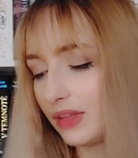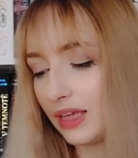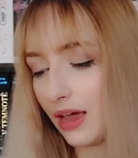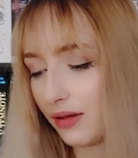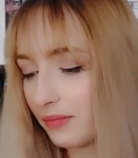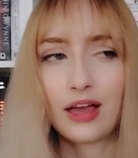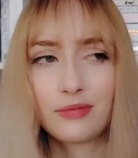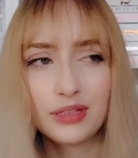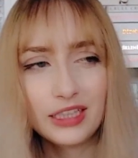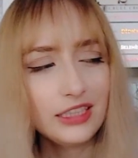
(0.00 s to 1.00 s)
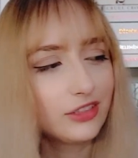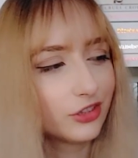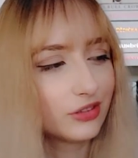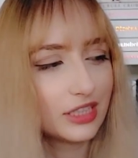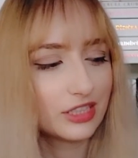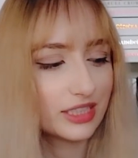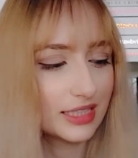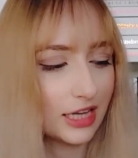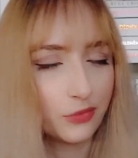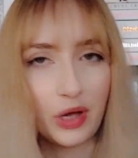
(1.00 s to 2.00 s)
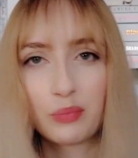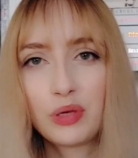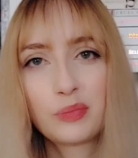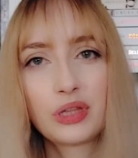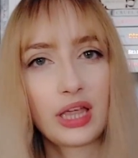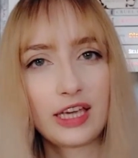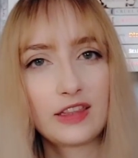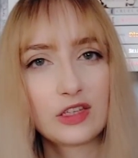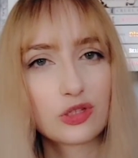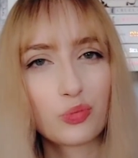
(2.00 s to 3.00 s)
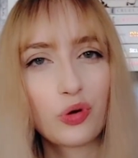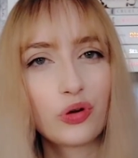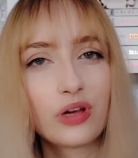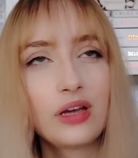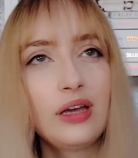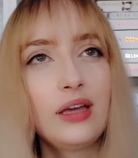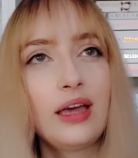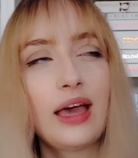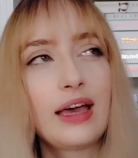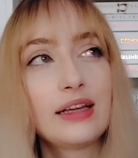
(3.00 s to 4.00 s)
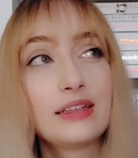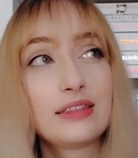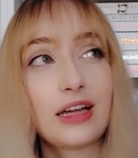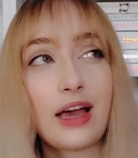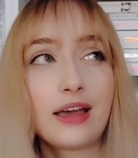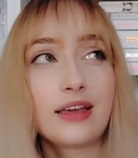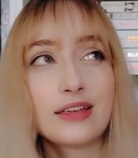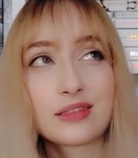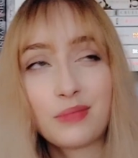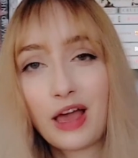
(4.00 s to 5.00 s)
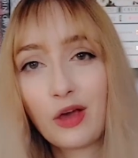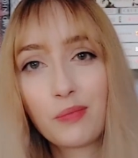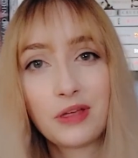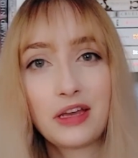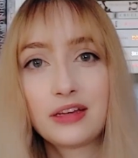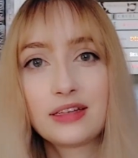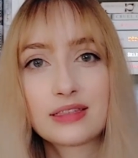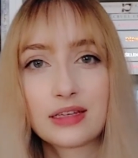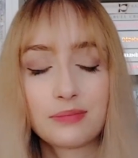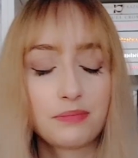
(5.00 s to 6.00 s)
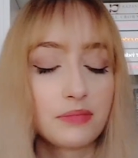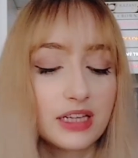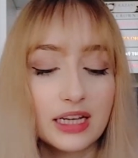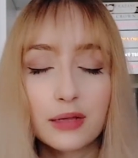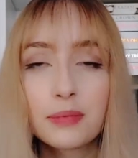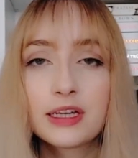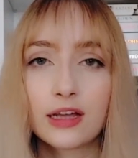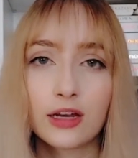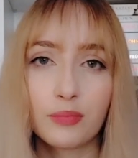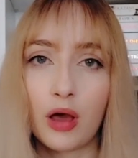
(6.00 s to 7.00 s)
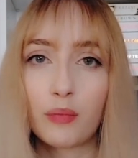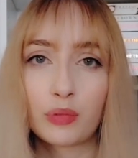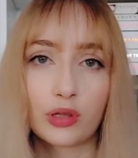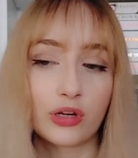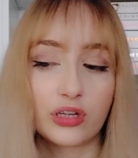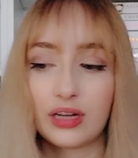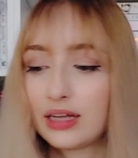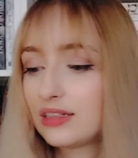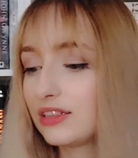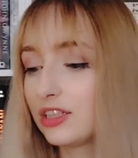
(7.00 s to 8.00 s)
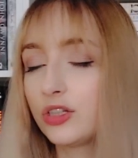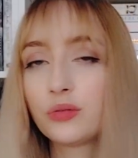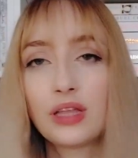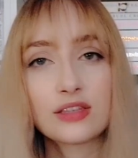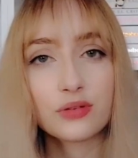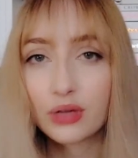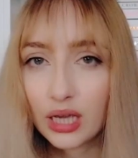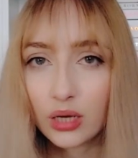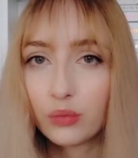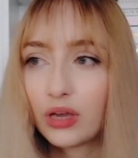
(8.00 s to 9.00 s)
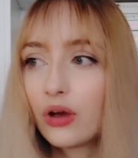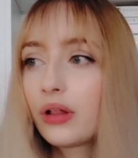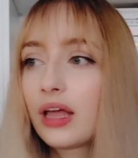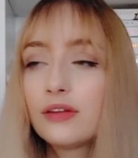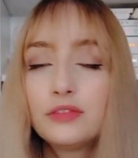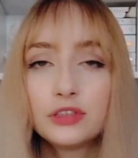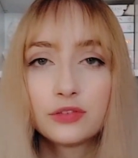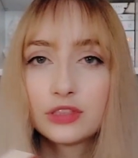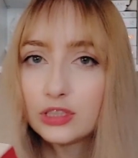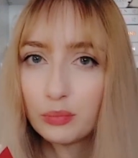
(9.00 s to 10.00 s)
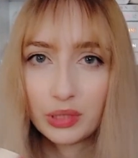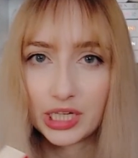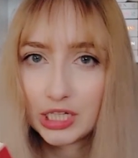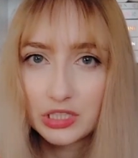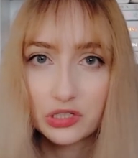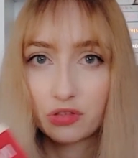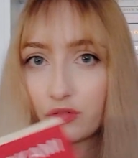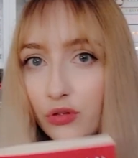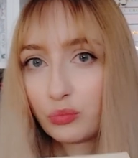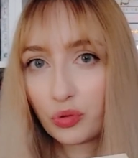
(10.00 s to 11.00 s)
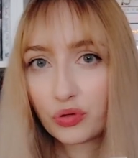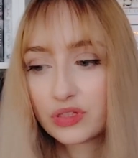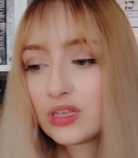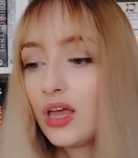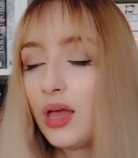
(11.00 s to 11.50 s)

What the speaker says: Yeah, I really don't understand why people like this book. And I guess my opinion is a little bit unpopular, and you know, that's okay, we all have different opinions on books.